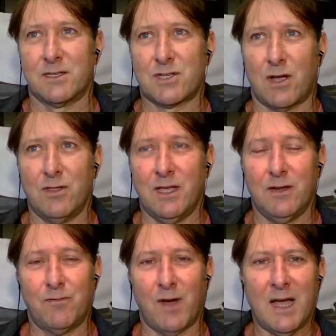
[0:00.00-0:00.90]
So the
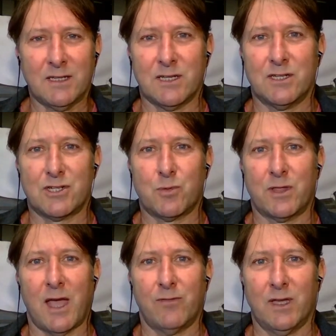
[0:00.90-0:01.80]
advantage
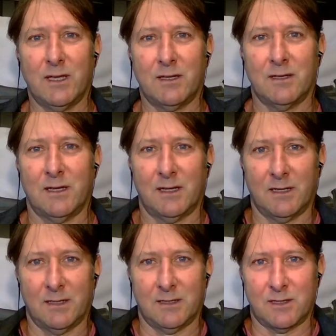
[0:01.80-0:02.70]
with having
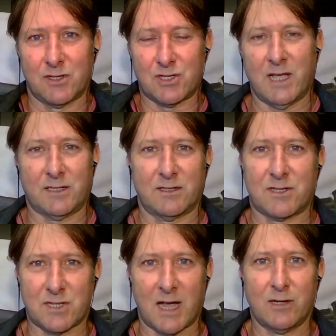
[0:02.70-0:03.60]
set
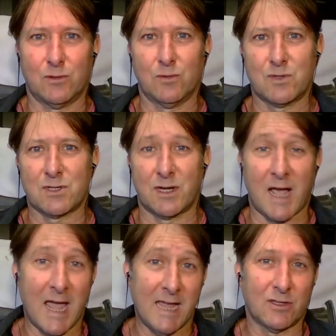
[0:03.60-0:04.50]
sails that
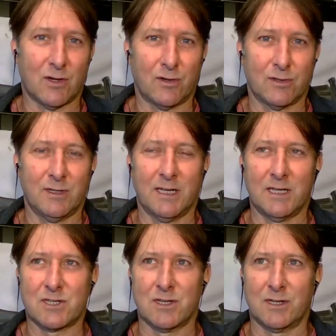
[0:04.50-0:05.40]
are hanked on
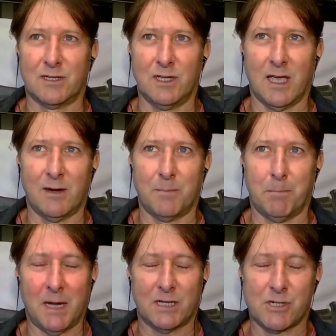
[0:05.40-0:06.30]
is that you get
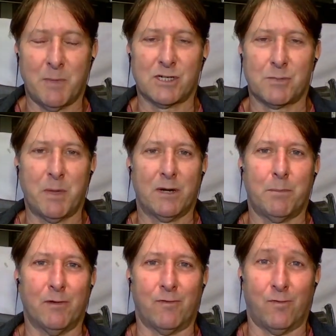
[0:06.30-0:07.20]
much, much better
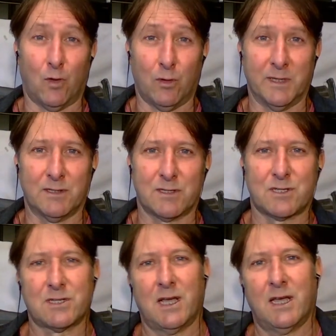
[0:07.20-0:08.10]

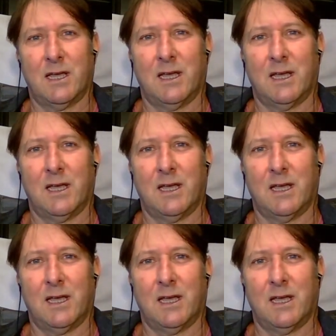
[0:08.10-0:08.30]
performance.